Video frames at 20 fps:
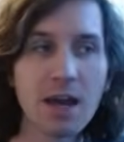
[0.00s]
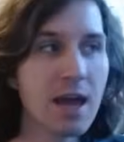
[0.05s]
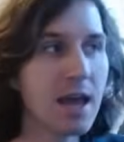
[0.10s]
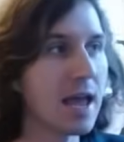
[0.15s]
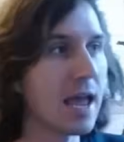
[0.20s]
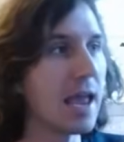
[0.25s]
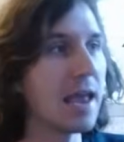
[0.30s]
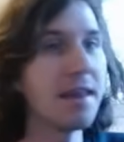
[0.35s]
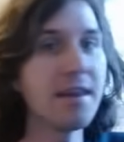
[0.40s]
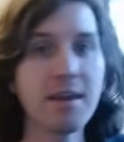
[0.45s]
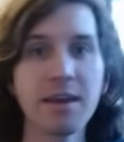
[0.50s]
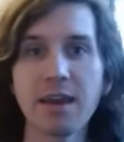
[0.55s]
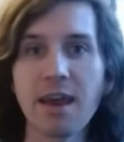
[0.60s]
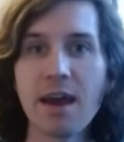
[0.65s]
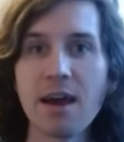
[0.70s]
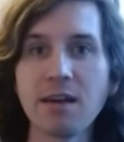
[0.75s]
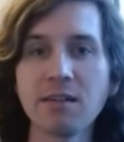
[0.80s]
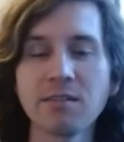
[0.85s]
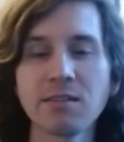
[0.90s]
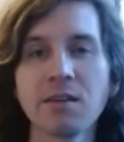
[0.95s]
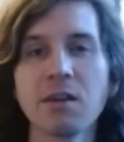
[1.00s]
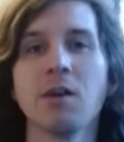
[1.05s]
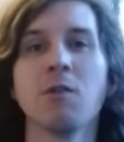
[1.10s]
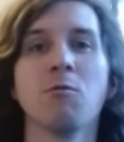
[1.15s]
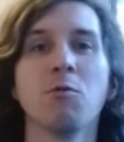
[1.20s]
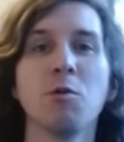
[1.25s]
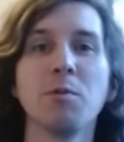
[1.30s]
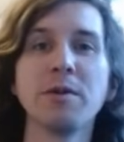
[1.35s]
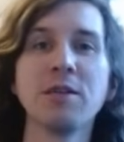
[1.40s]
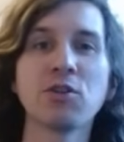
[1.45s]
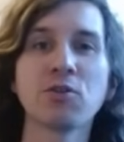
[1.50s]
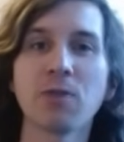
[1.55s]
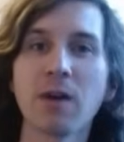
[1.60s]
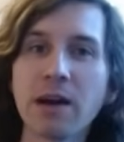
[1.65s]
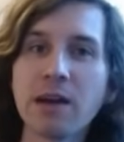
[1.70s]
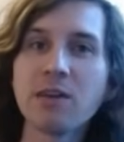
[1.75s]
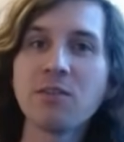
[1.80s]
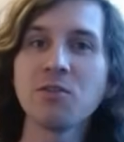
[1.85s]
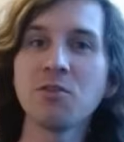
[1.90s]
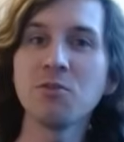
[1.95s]
and a guest will be
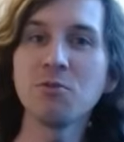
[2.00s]
trying to